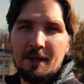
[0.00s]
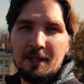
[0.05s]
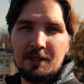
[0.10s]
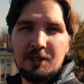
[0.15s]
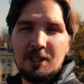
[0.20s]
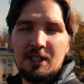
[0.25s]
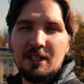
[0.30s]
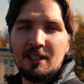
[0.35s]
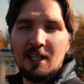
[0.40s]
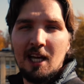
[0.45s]

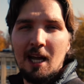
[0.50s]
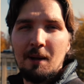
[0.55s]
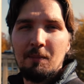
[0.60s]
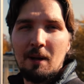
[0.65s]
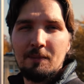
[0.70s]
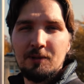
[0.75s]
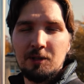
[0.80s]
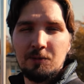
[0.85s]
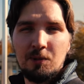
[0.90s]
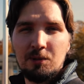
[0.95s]
built-in
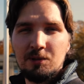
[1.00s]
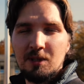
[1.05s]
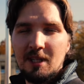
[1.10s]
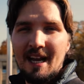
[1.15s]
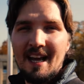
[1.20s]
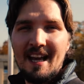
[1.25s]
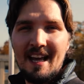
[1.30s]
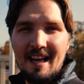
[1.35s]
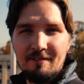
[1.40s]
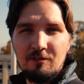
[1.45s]
time-lapse
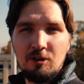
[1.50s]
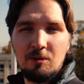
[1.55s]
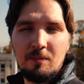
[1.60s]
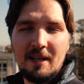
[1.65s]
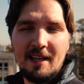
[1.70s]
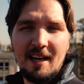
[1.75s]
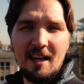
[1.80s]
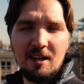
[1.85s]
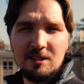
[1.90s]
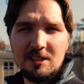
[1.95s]
mode that I
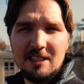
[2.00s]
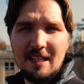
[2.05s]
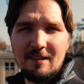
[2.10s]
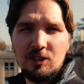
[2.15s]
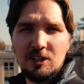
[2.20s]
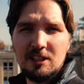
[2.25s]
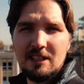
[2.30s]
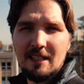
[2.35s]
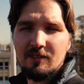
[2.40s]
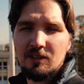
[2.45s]
have on my Canon
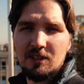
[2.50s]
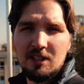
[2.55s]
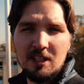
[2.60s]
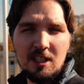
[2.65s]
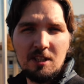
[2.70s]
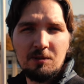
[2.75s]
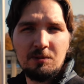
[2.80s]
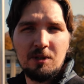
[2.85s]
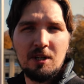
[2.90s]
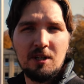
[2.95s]

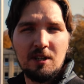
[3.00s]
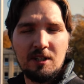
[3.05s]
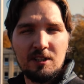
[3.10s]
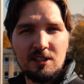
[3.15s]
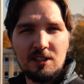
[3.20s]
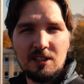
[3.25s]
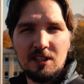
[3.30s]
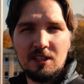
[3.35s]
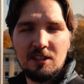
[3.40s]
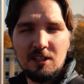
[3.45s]
77D. We're
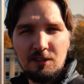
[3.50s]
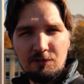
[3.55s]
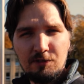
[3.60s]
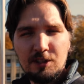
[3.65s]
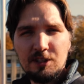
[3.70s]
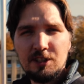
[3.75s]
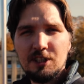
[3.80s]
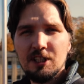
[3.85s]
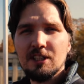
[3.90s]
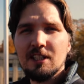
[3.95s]
gonna see the
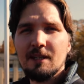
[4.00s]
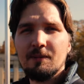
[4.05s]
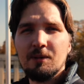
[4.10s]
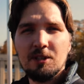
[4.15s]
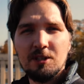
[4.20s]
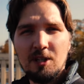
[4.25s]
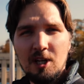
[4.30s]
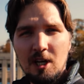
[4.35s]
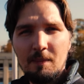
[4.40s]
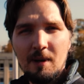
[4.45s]
differences.
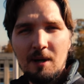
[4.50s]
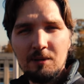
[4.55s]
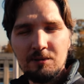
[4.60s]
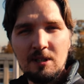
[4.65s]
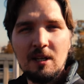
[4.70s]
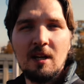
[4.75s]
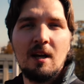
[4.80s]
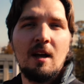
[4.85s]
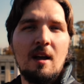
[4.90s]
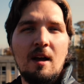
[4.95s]
I'm gonna talk
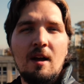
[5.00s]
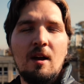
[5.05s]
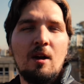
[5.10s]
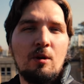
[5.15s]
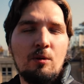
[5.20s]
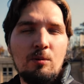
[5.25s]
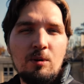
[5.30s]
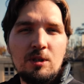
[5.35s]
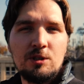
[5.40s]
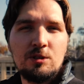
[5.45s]
about
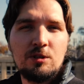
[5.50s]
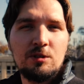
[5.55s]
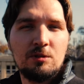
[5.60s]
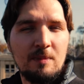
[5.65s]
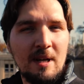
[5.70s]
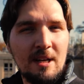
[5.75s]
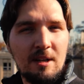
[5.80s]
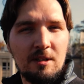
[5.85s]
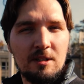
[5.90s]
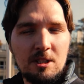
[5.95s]

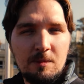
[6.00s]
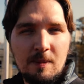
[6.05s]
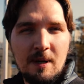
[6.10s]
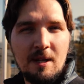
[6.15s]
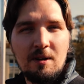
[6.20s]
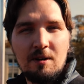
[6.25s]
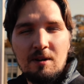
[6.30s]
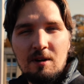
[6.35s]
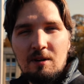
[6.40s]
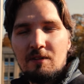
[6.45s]
which method
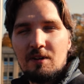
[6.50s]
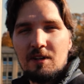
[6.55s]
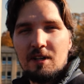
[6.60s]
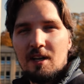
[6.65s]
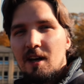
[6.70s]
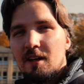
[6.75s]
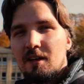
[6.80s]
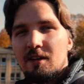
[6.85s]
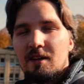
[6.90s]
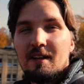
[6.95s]
is better
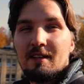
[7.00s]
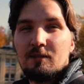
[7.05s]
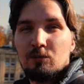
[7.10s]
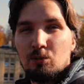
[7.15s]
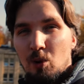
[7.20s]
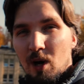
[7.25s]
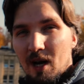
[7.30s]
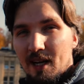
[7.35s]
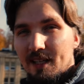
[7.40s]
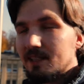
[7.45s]
over the other
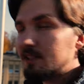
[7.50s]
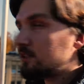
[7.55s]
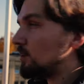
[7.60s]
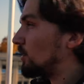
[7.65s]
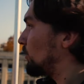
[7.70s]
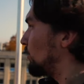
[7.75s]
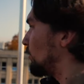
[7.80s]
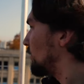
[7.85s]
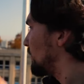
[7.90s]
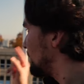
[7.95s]
and why,
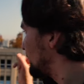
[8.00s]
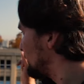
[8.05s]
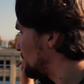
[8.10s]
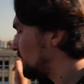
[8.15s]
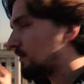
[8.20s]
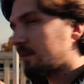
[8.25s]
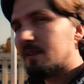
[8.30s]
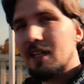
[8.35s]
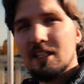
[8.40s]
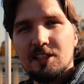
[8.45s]
so
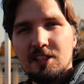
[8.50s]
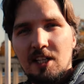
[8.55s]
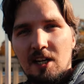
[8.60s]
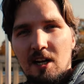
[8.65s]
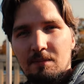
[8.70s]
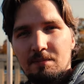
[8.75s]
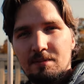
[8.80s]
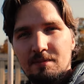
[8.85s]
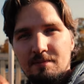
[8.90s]
let's set